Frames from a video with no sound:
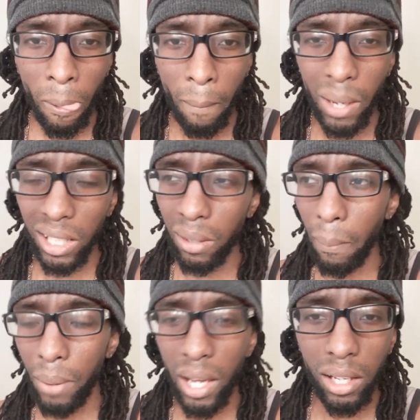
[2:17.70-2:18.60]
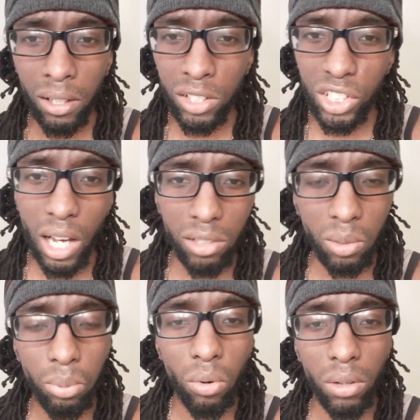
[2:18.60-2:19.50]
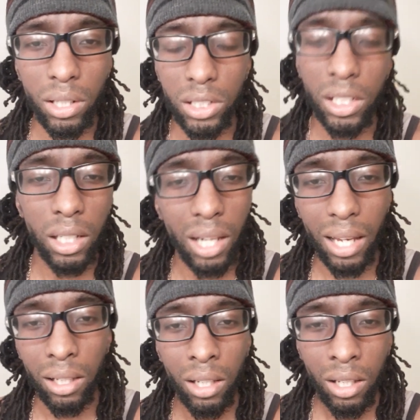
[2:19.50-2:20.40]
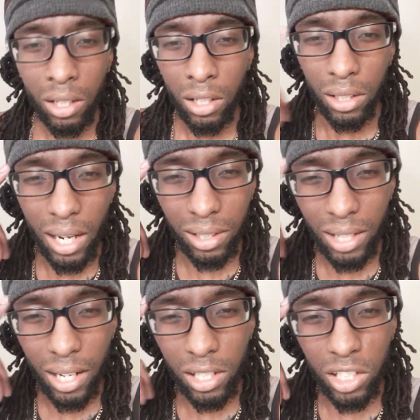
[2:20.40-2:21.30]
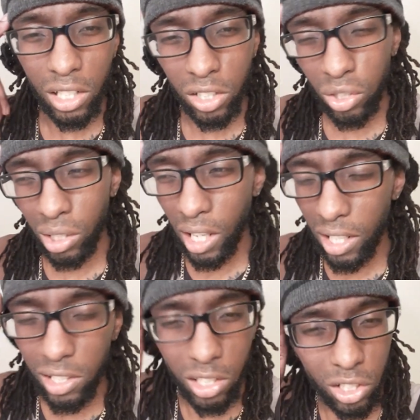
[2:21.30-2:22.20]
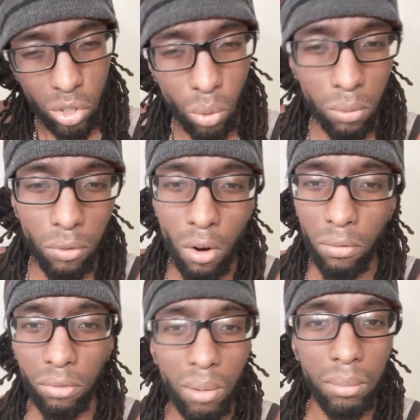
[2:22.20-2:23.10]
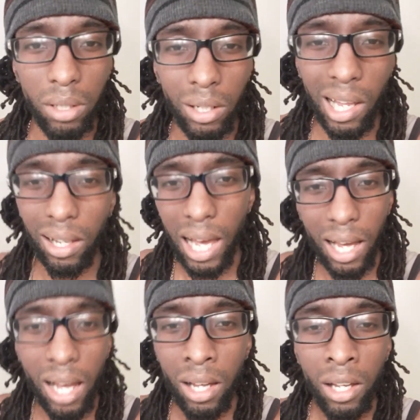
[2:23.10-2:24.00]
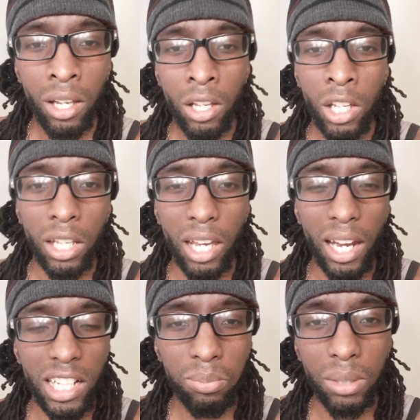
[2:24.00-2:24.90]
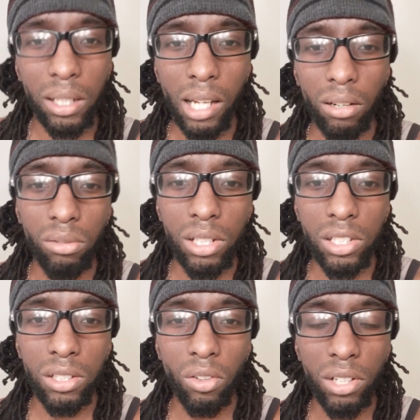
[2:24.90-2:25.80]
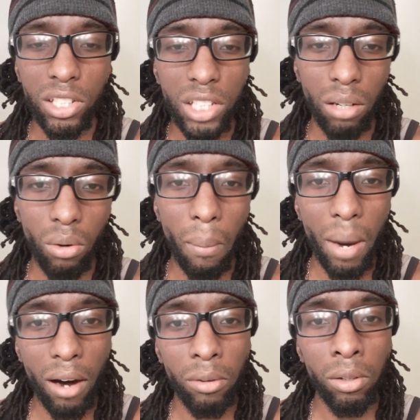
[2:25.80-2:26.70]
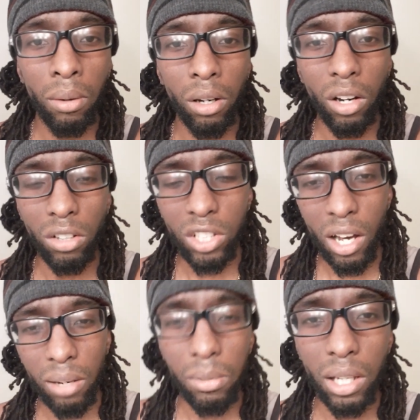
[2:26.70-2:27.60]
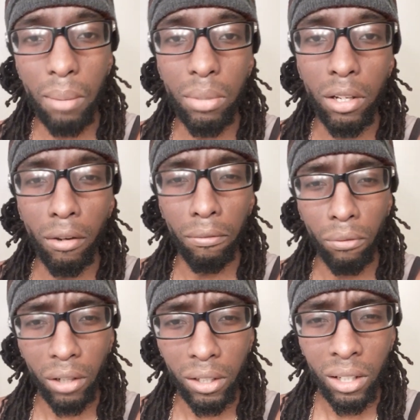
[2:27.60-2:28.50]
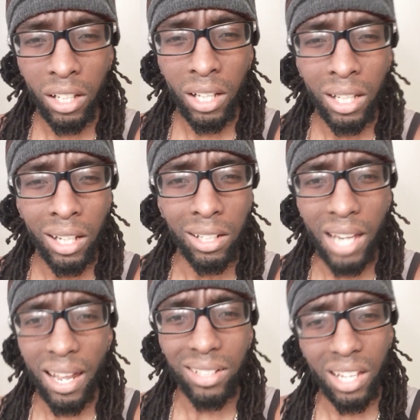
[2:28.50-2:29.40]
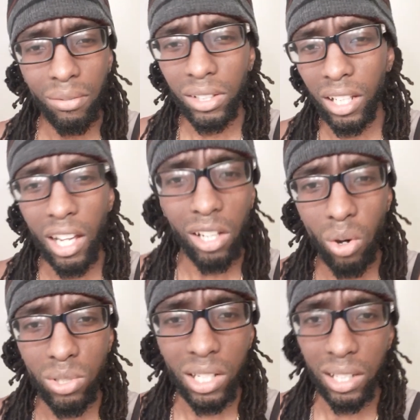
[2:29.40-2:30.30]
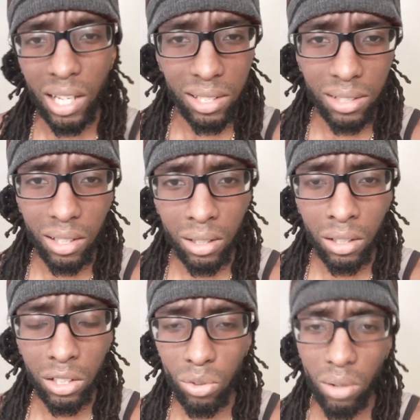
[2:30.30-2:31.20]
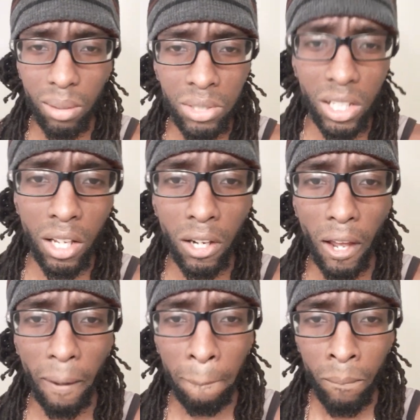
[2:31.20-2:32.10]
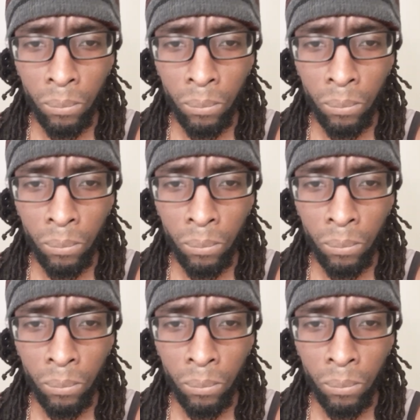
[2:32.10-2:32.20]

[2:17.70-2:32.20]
making them pay child support and shit. Like, that is just so far from me. Like, I speak a lot on this channel about autonomy and being free. That is everything that goes against it. You know what I'm saying? Like,